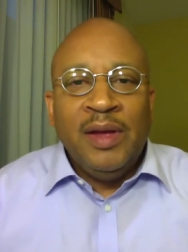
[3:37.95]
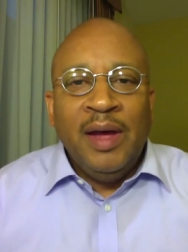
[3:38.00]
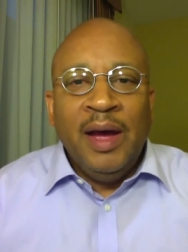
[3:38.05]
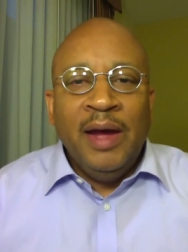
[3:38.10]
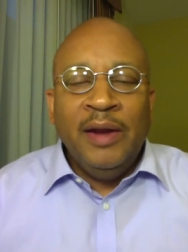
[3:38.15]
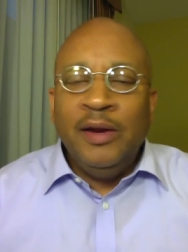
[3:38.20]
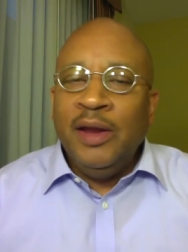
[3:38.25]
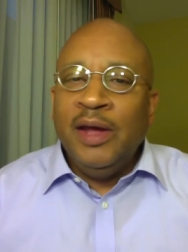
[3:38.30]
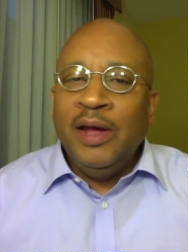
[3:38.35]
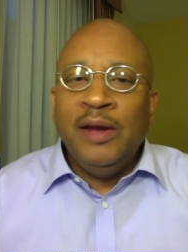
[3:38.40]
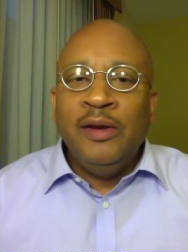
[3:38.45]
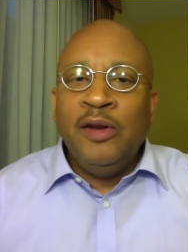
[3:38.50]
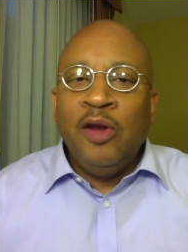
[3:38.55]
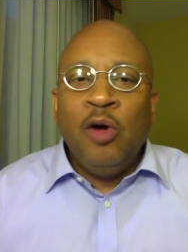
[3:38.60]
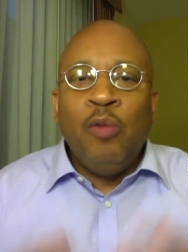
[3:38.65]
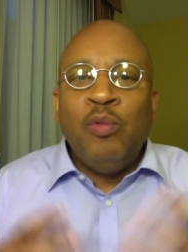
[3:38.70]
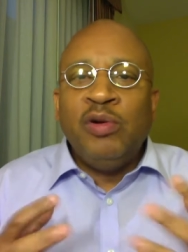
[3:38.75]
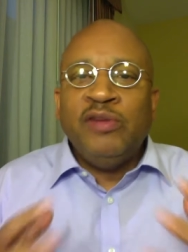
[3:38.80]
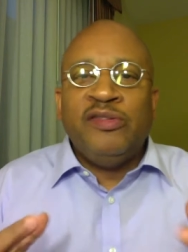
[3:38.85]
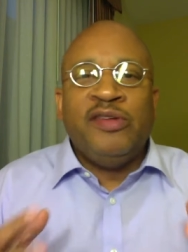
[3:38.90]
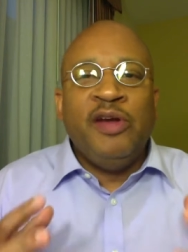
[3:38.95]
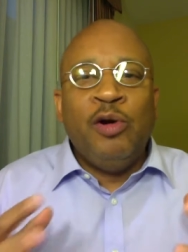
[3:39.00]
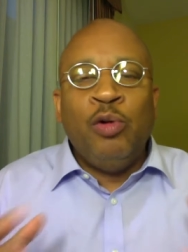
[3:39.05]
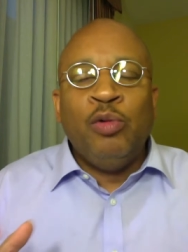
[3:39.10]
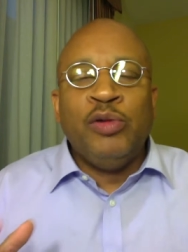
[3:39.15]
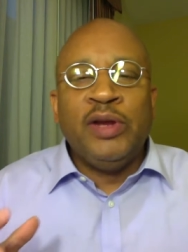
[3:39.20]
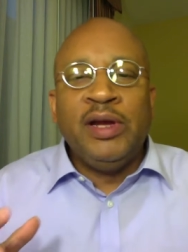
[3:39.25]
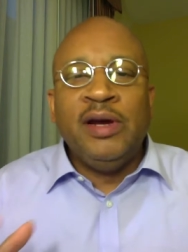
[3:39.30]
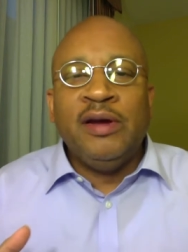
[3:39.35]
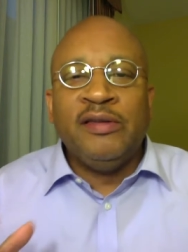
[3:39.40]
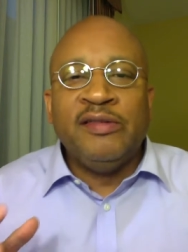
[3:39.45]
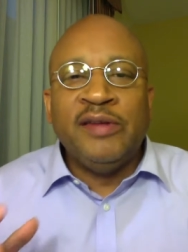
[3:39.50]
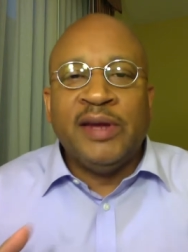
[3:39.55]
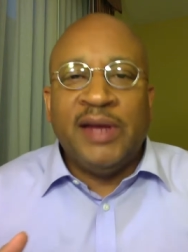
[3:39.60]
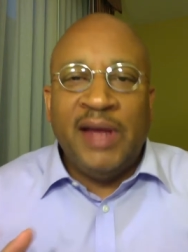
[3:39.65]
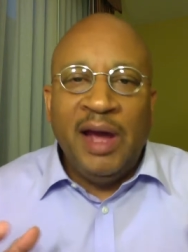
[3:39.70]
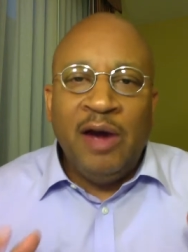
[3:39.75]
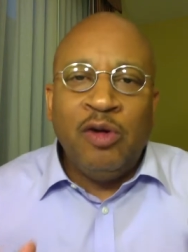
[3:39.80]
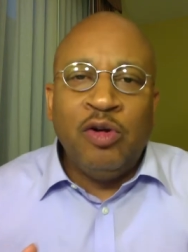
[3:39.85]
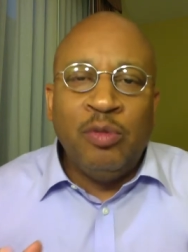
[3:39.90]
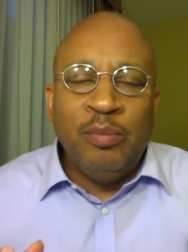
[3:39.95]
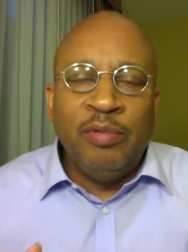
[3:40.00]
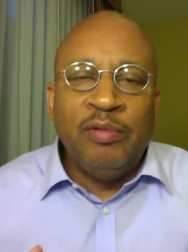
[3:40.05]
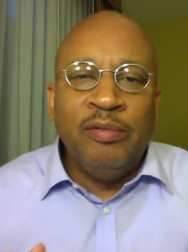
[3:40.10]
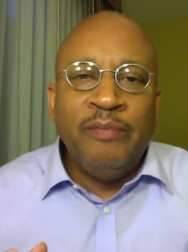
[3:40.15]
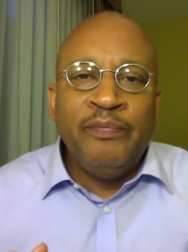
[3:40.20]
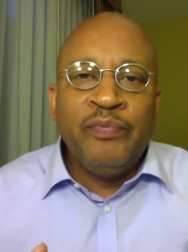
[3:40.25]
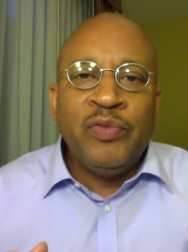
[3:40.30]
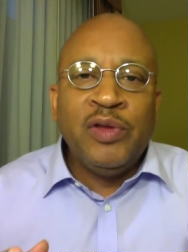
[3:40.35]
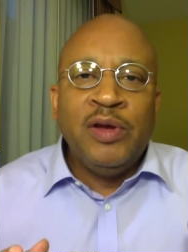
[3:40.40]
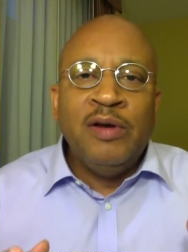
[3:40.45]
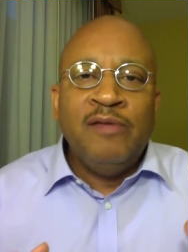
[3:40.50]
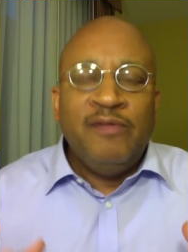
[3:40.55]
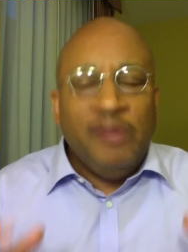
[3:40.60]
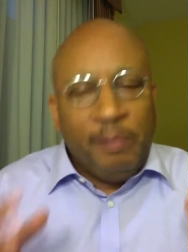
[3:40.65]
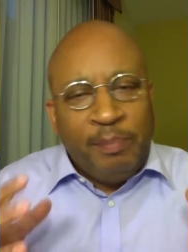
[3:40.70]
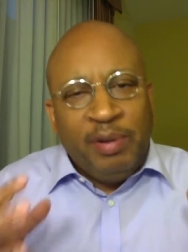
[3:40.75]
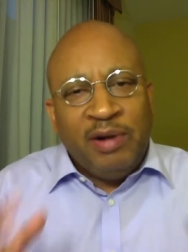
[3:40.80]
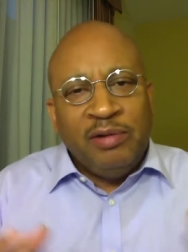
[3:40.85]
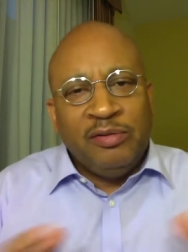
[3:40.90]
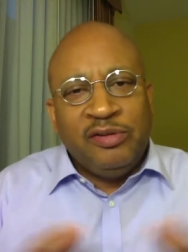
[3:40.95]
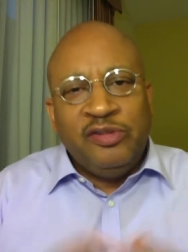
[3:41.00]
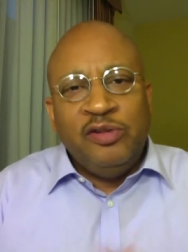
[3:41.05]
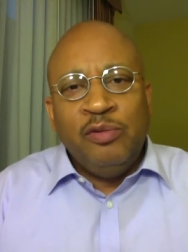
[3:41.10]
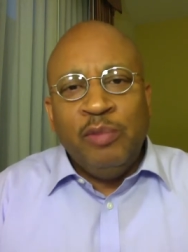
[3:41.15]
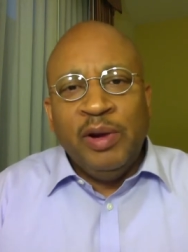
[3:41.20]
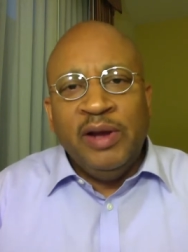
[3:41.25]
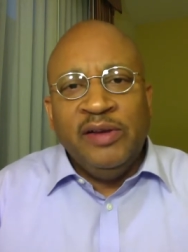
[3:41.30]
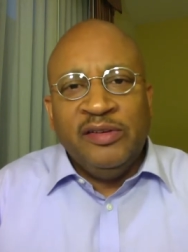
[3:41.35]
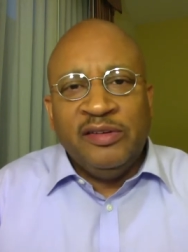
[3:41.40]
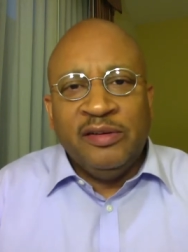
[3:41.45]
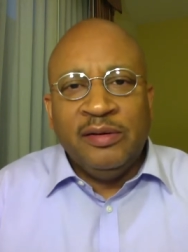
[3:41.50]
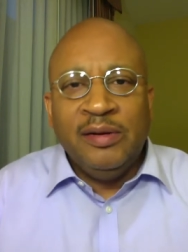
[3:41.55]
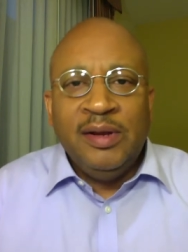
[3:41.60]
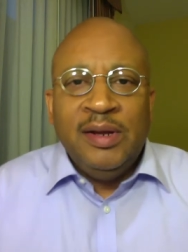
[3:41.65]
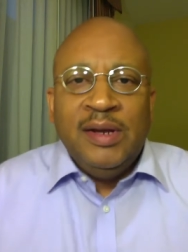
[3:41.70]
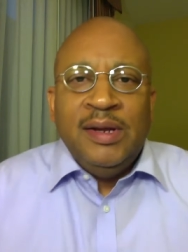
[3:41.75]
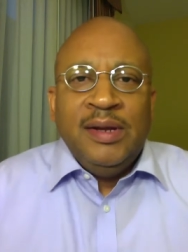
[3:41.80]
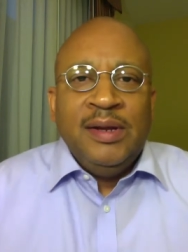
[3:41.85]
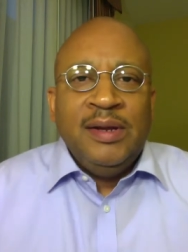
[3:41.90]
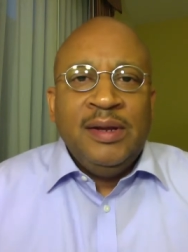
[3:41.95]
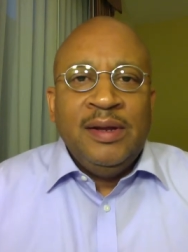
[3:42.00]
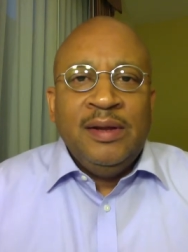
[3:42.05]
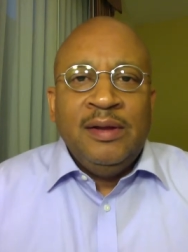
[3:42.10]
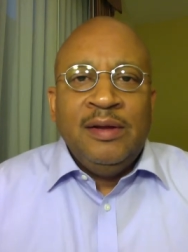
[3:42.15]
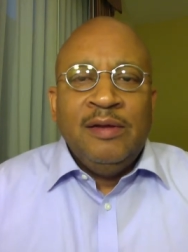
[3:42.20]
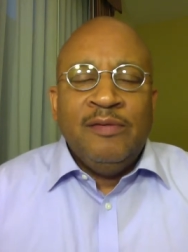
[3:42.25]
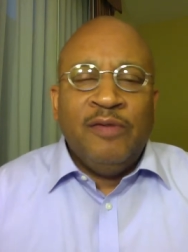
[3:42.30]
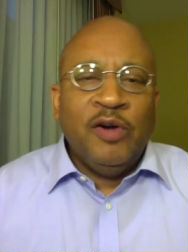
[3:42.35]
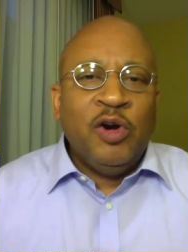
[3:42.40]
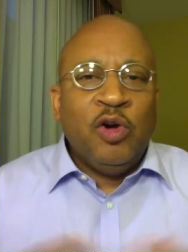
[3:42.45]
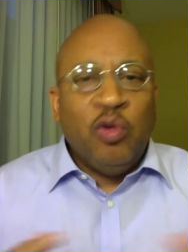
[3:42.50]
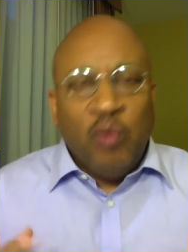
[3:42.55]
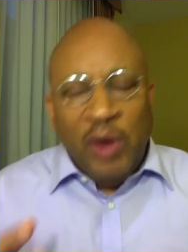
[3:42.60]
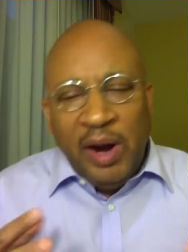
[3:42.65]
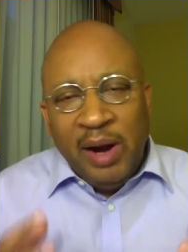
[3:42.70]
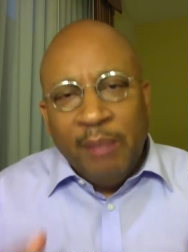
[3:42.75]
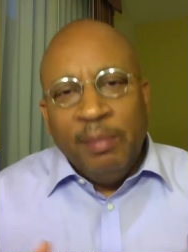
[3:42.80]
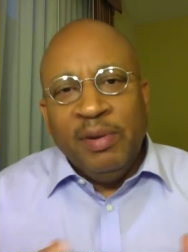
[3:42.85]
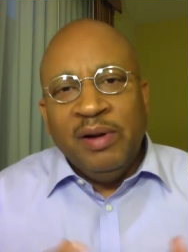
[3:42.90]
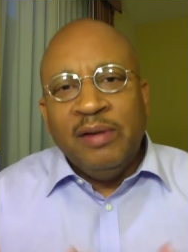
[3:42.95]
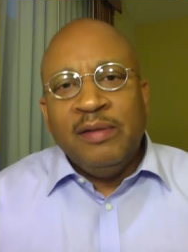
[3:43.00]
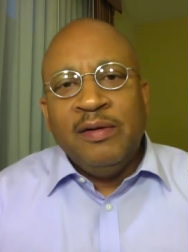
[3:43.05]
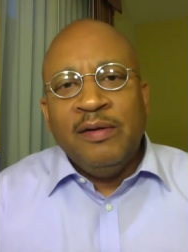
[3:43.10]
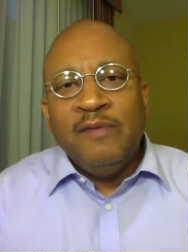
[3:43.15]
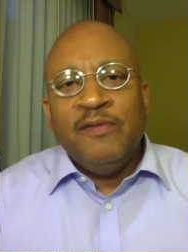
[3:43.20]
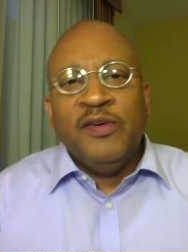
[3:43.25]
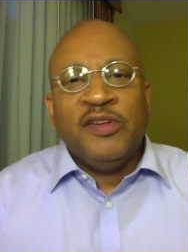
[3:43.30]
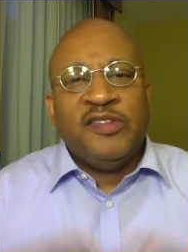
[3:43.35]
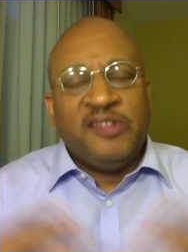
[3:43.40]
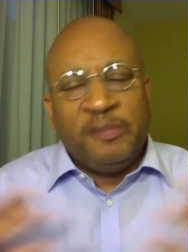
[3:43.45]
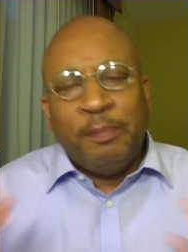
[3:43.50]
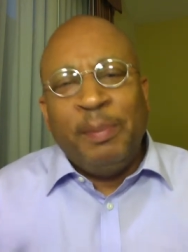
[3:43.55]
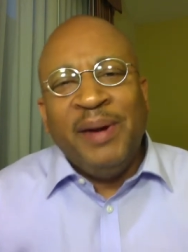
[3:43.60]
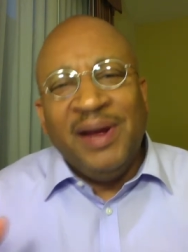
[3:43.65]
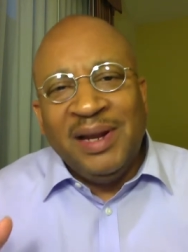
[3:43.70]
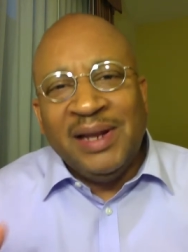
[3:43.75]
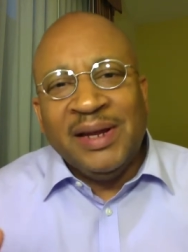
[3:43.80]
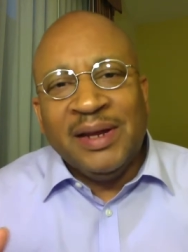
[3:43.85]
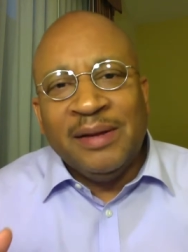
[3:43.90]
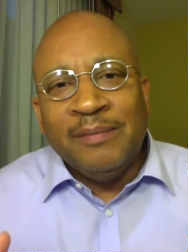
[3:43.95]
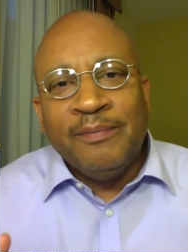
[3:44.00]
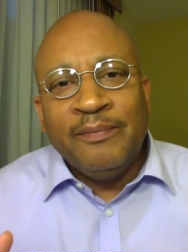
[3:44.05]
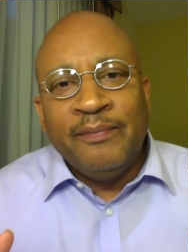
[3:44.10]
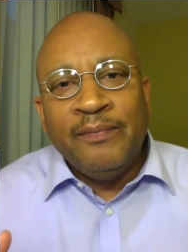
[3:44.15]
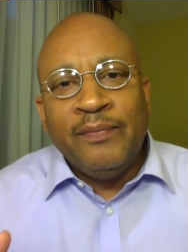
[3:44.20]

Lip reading: And no one's holding us accountable for punctuation, for grammar, for spelling,